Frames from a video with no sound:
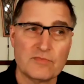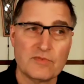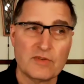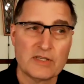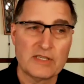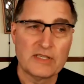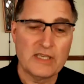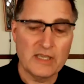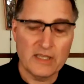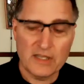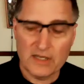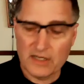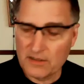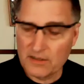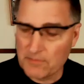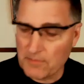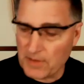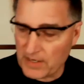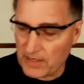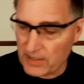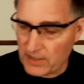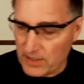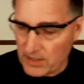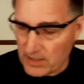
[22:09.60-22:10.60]
Again, in
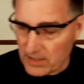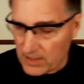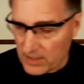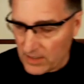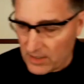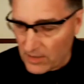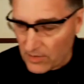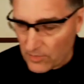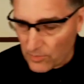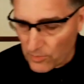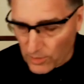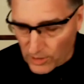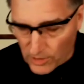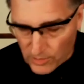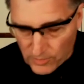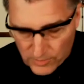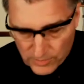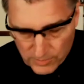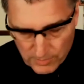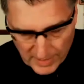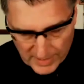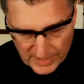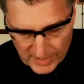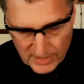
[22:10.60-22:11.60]
my work
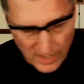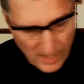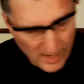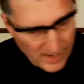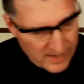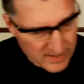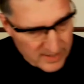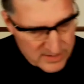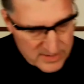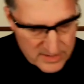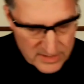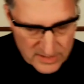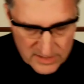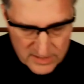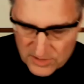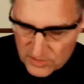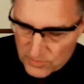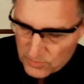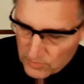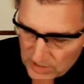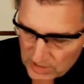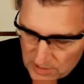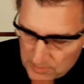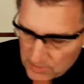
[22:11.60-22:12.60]
with my clients, this is
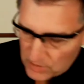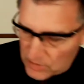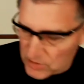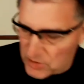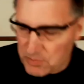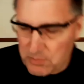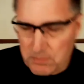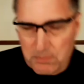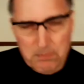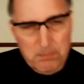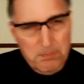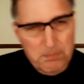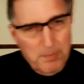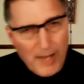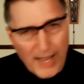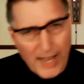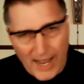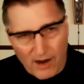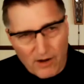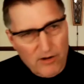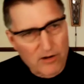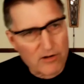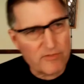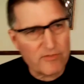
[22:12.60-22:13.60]
one of the most
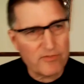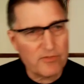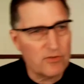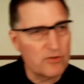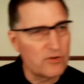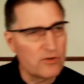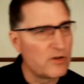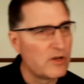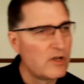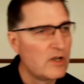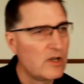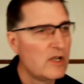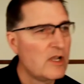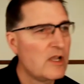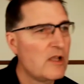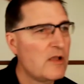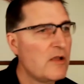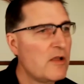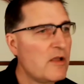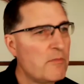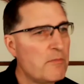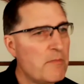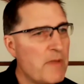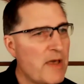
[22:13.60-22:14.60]
powerful
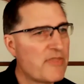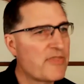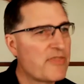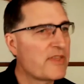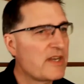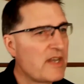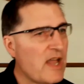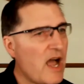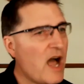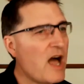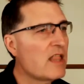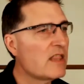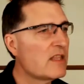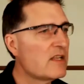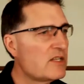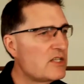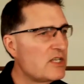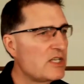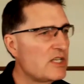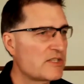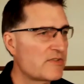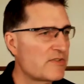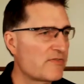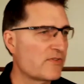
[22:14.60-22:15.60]

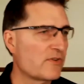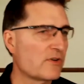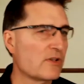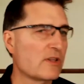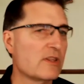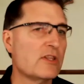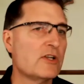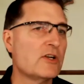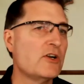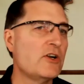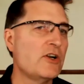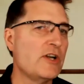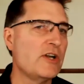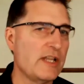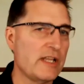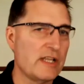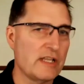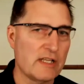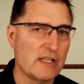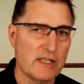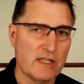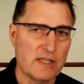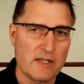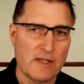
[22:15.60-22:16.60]
methodologies for
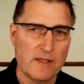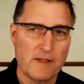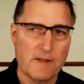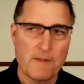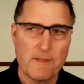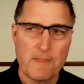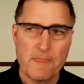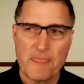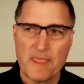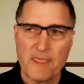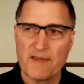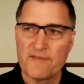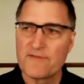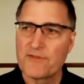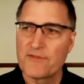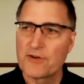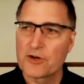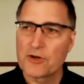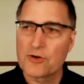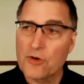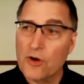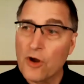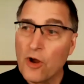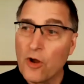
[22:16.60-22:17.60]
learning and for
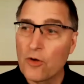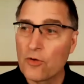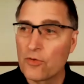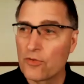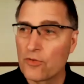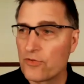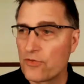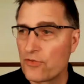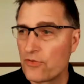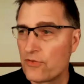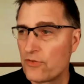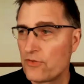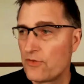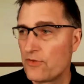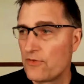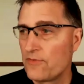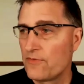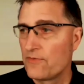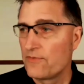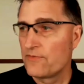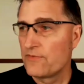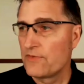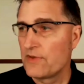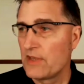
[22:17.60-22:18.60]
growth
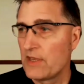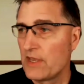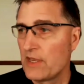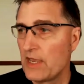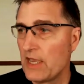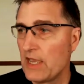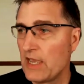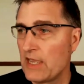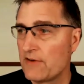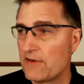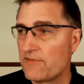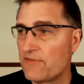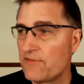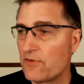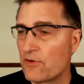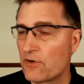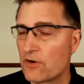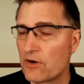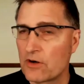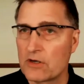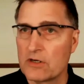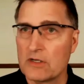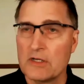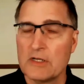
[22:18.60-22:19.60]
and
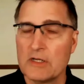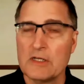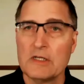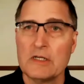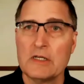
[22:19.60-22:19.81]
for